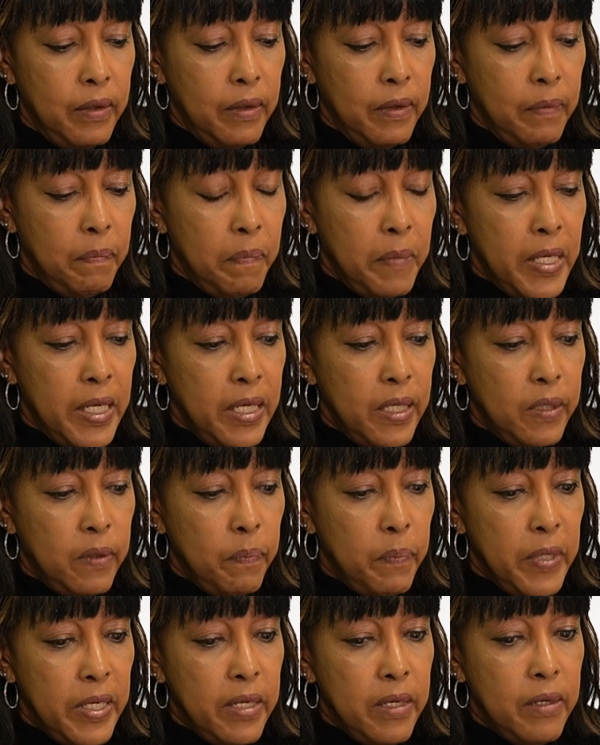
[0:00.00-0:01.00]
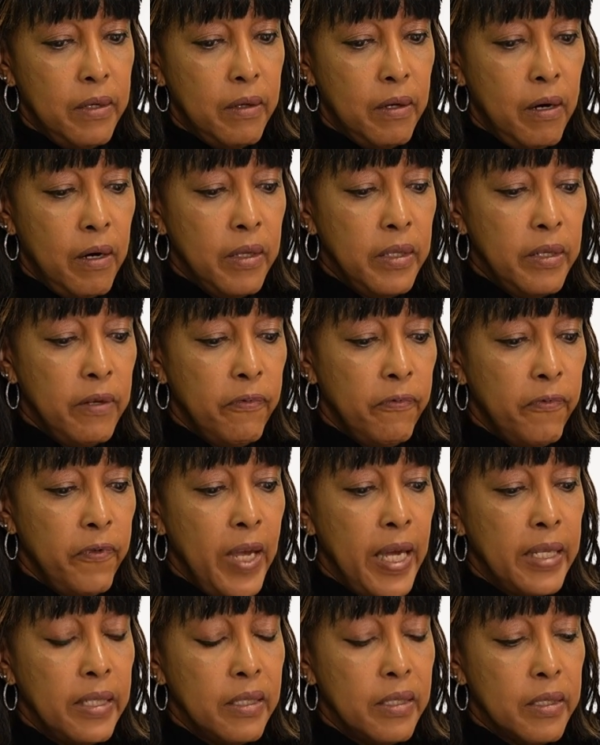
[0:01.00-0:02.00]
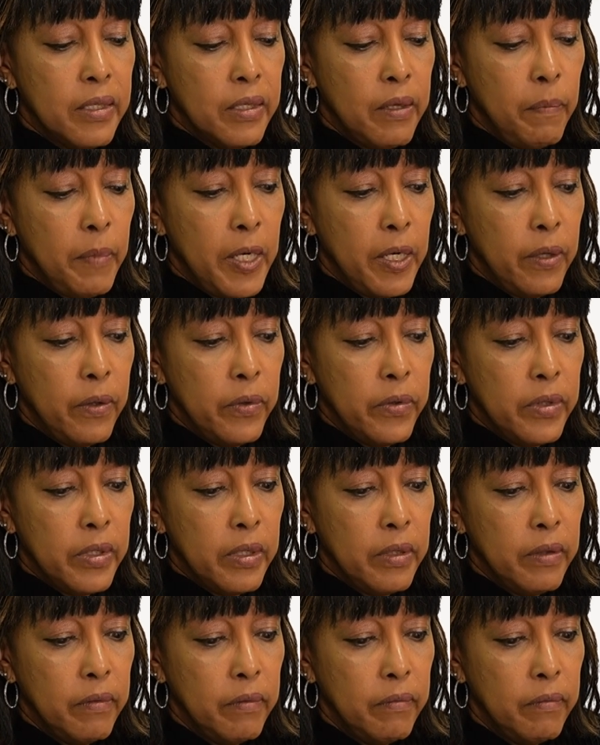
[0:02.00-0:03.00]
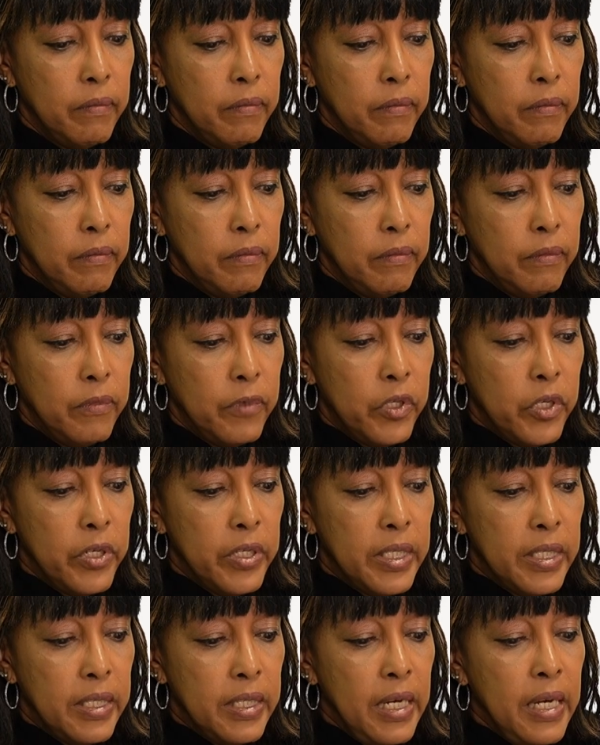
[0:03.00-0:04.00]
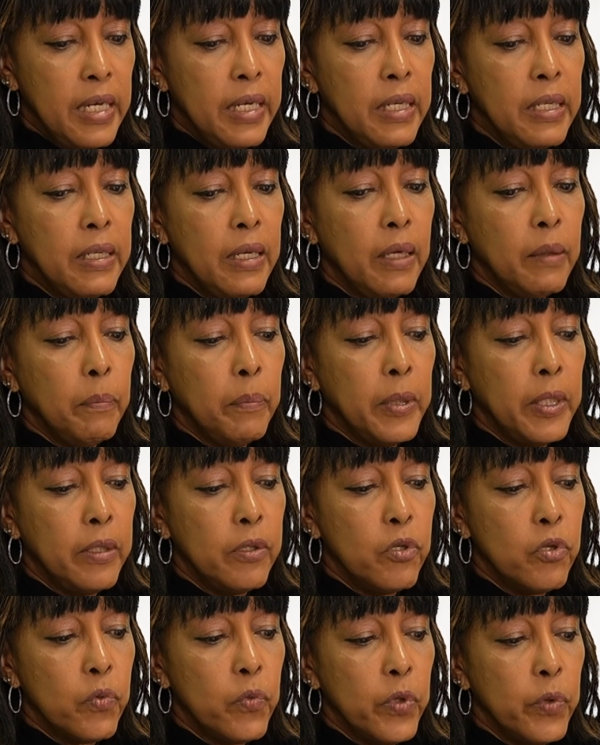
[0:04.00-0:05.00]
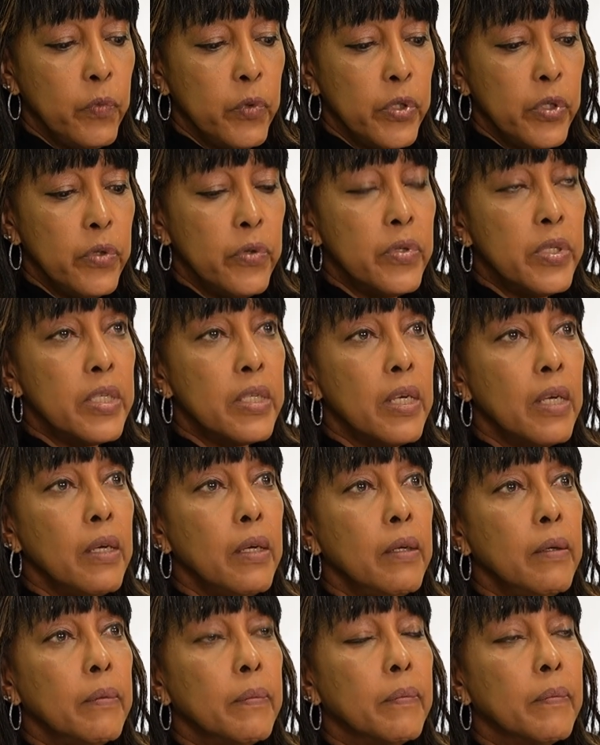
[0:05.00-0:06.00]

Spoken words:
might be on the fence about just taking that plunge, what would you say?